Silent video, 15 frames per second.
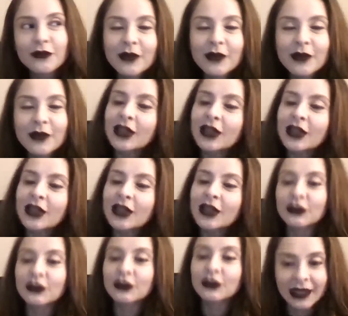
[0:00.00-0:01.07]
been really lucky to
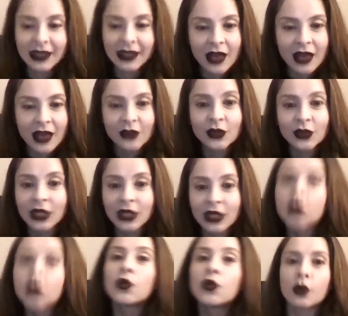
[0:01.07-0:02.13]
have met a lot of really
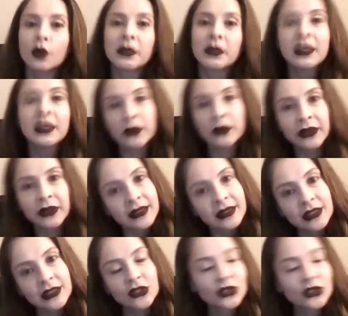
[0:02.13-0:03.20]
cool people in this
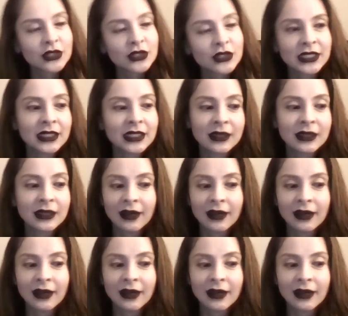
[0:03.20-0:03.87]
industry.